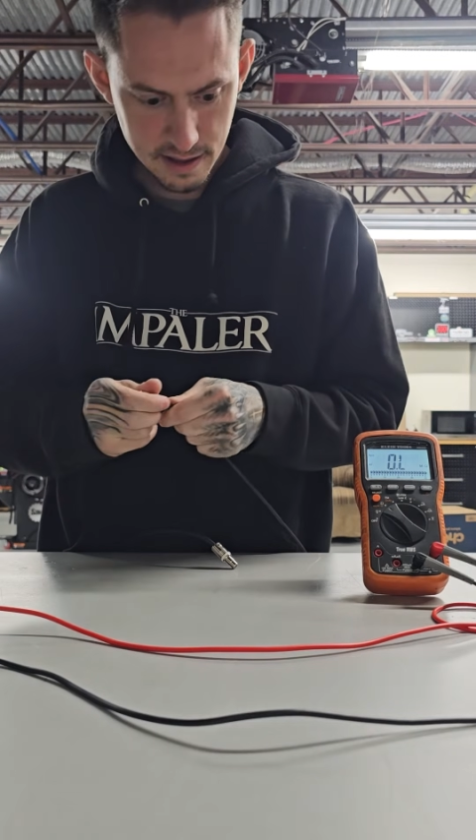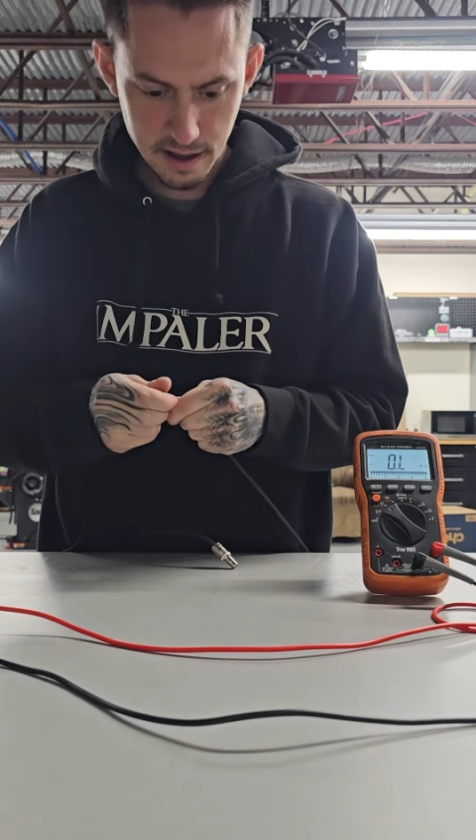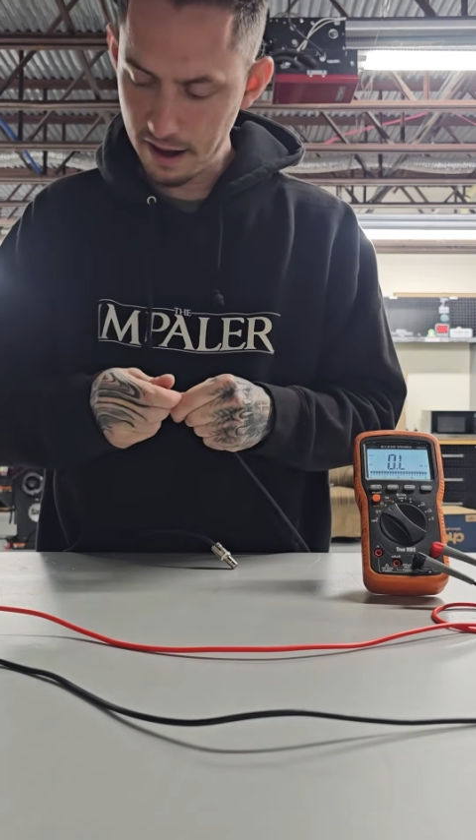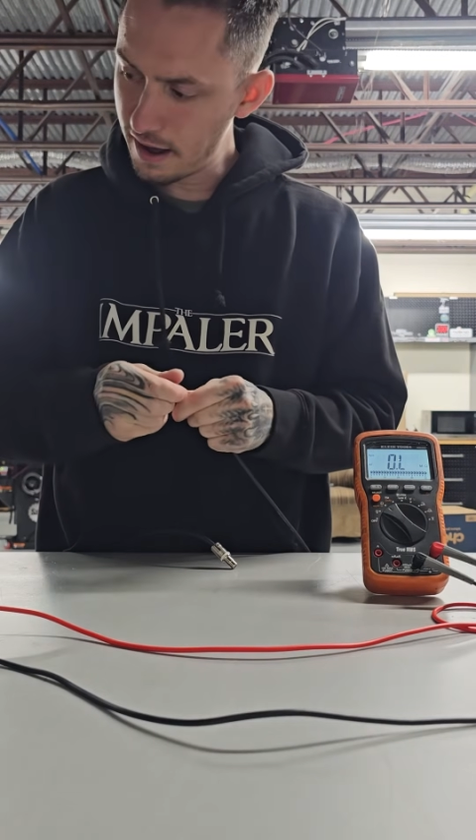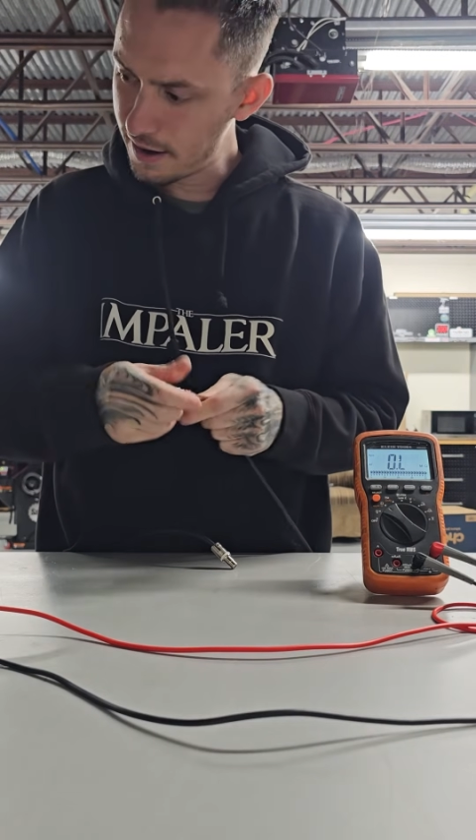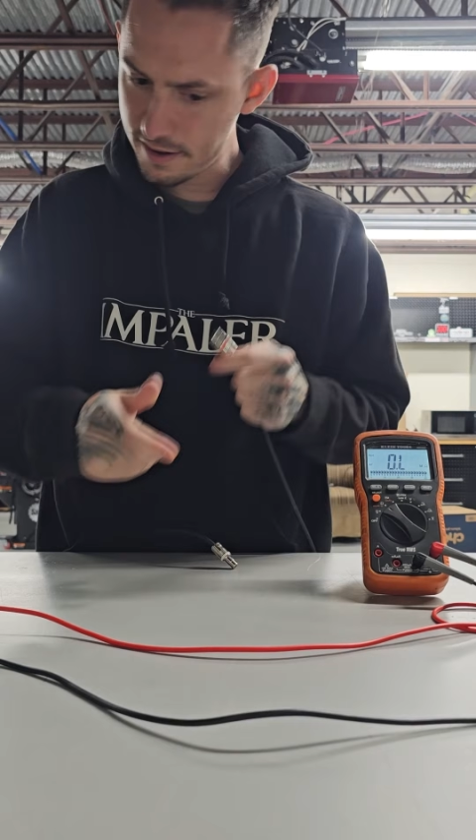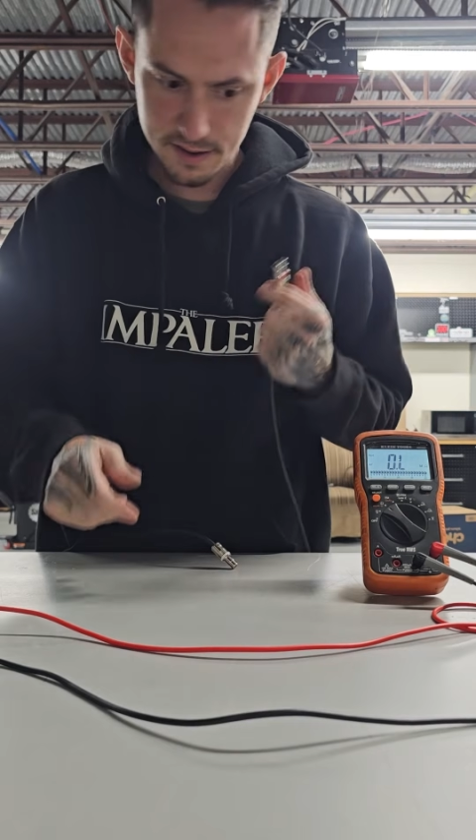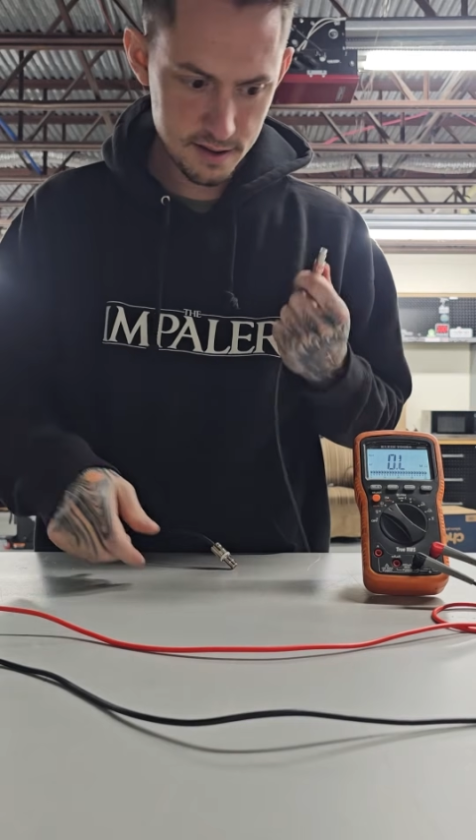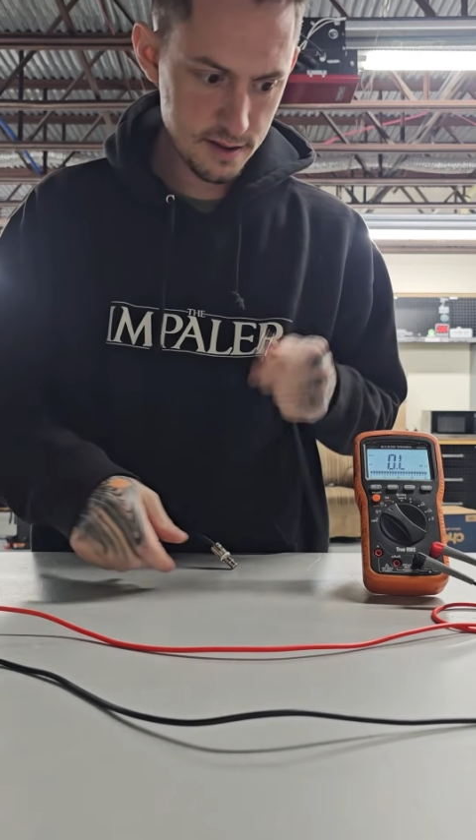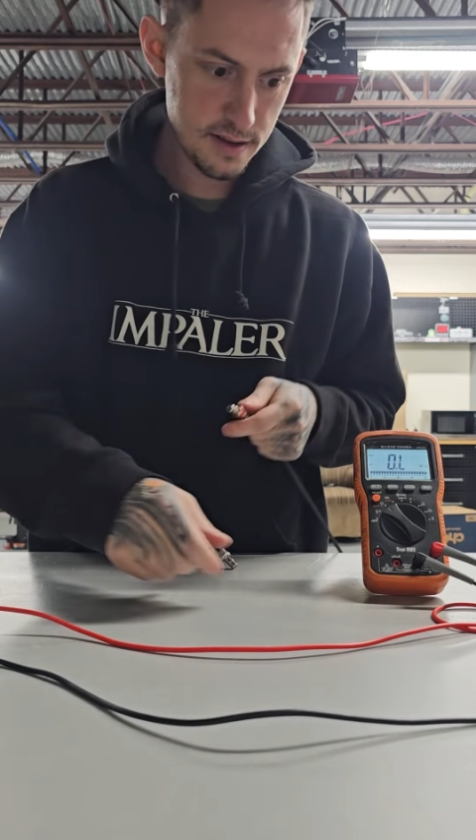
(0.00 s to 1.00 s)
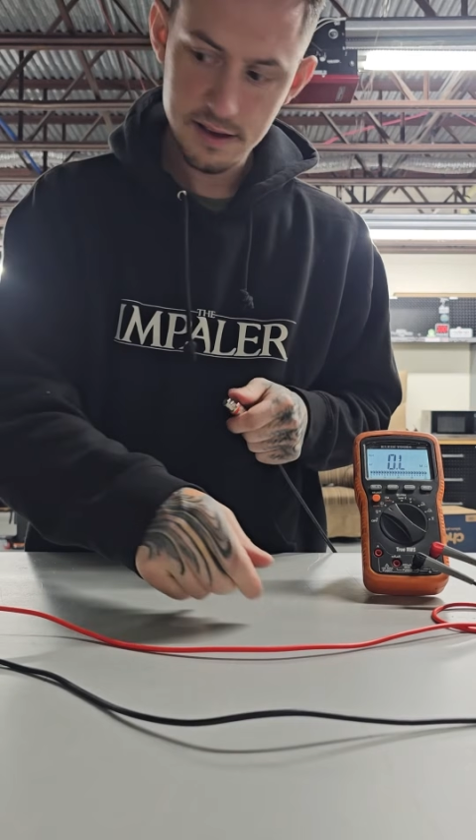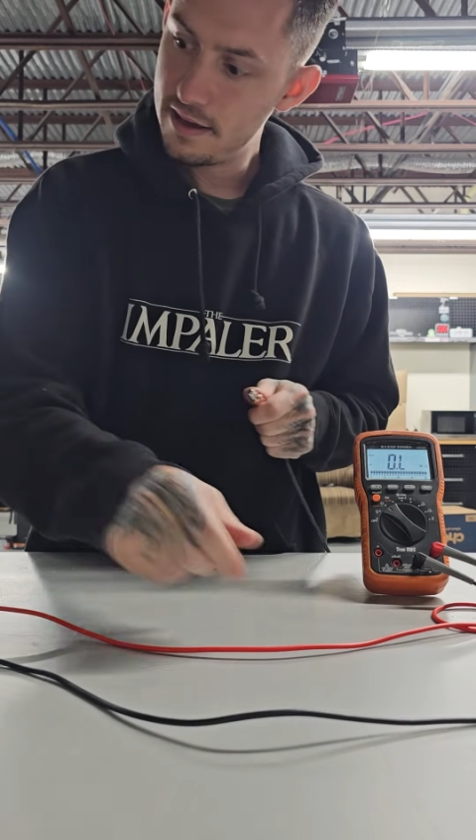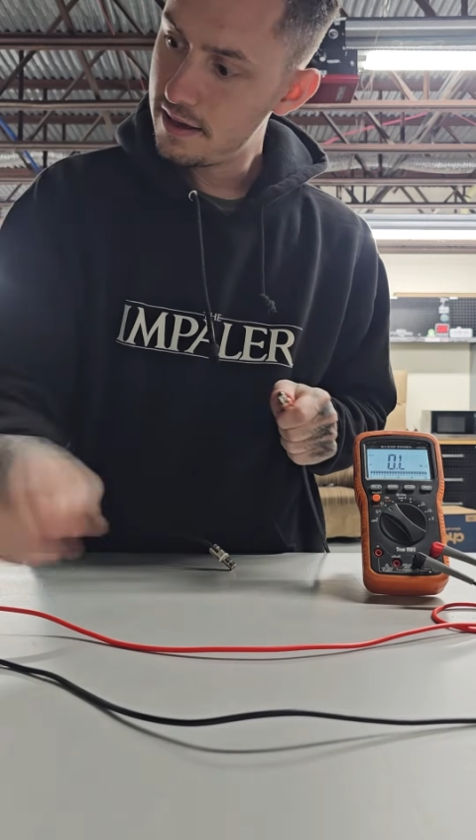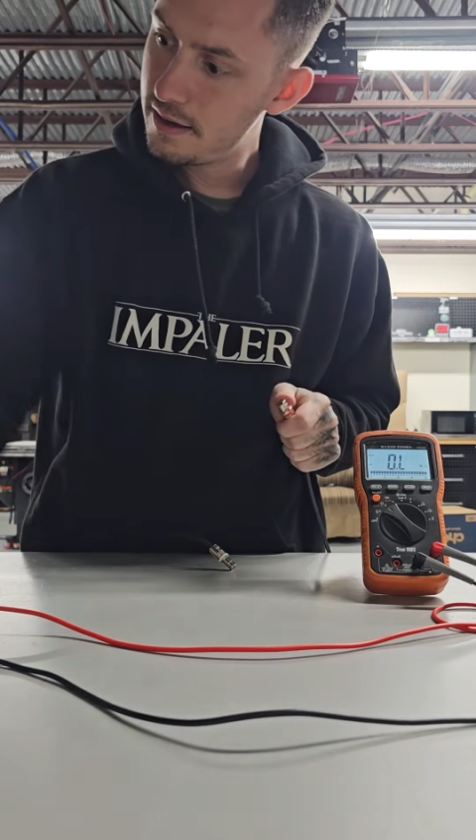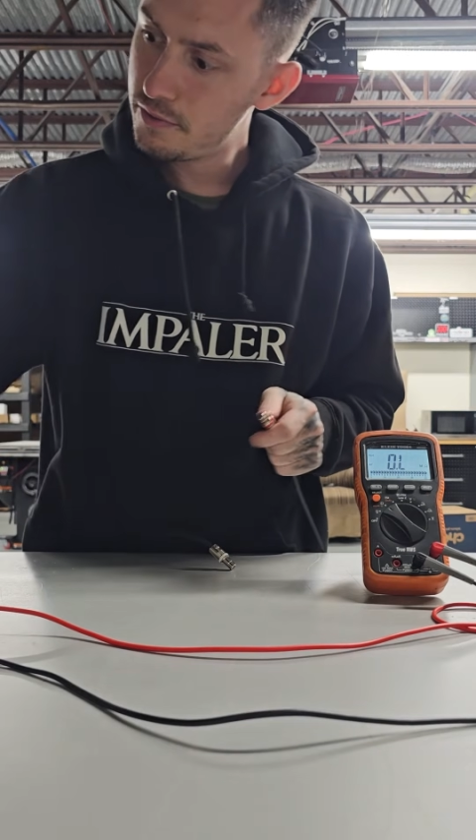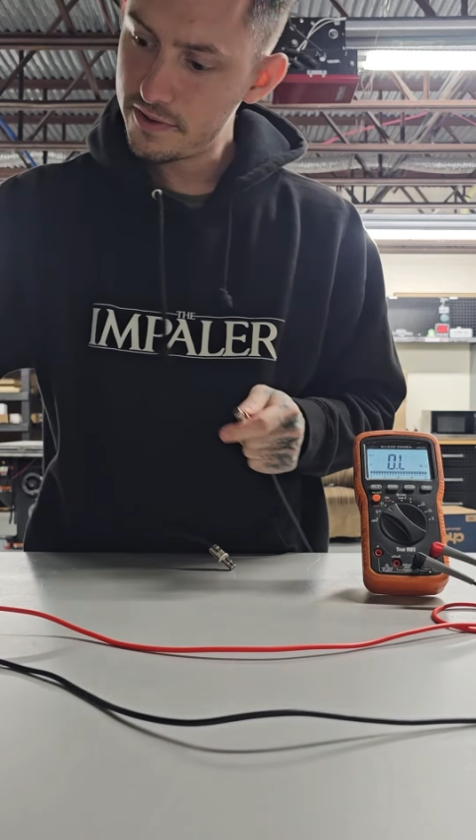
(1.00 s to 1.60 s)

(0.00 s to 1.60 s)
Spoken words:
on, and we'll